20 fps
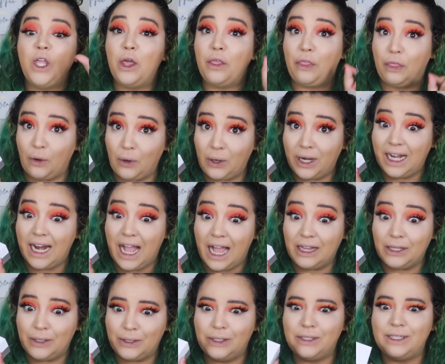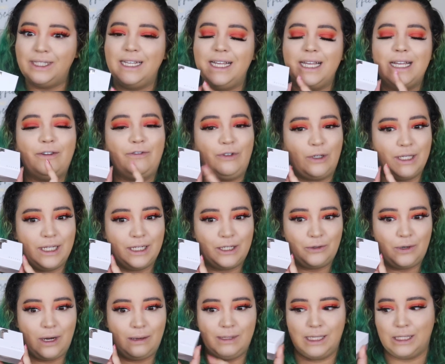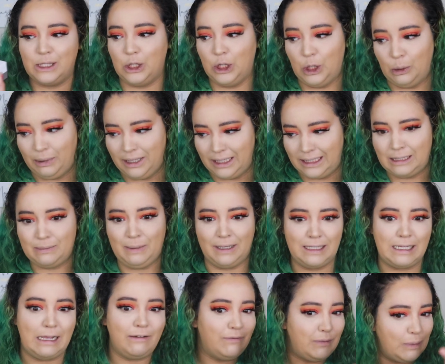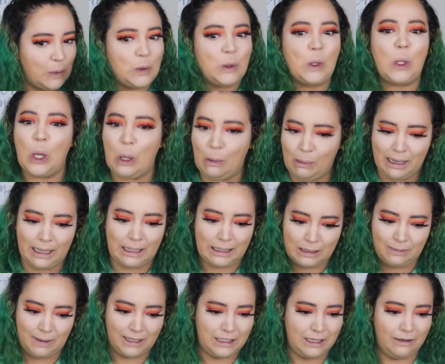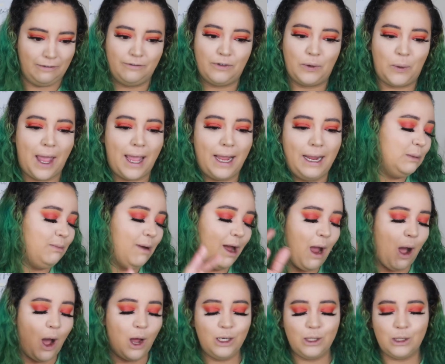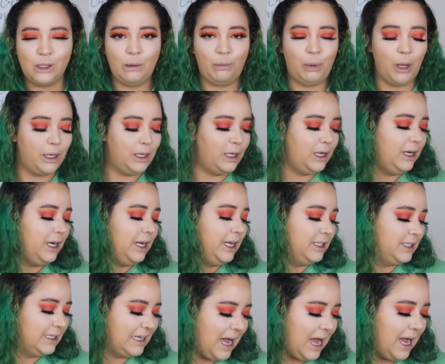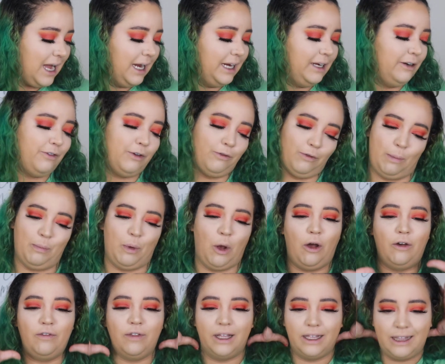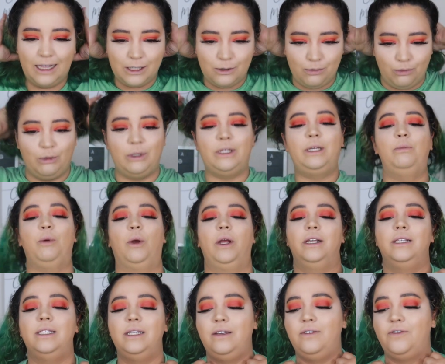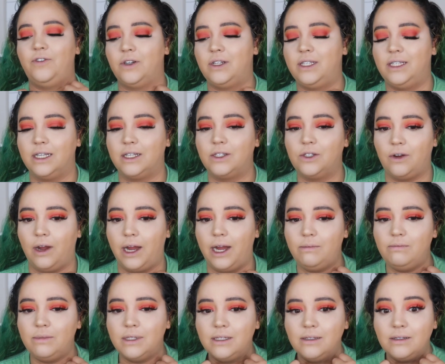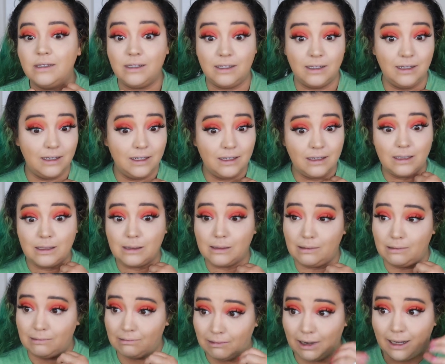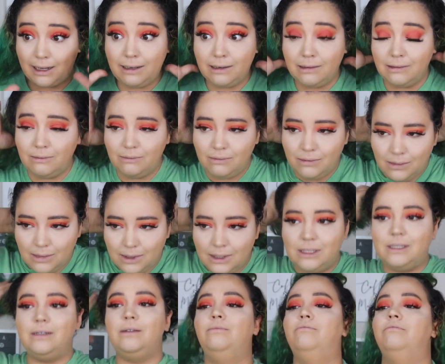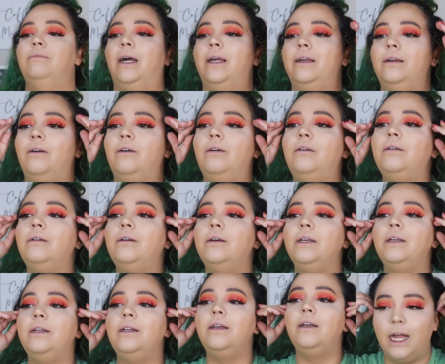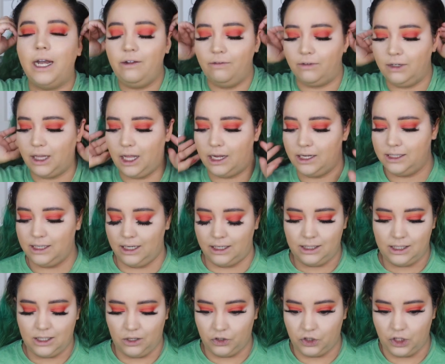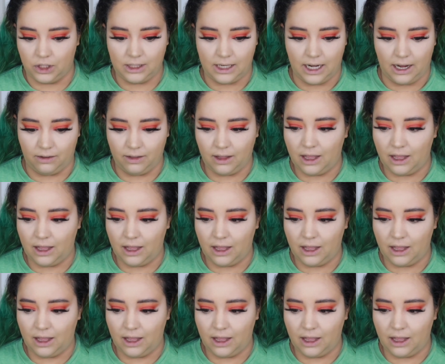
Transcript: thirty dollars for six grams is a little bit expensive. It's a little bit expensive, okay? It's my honest opinion. It's kind of a ripoff. Like, that's really pricey for six grams. Six grams? Oh my god. I didn't realize it until just now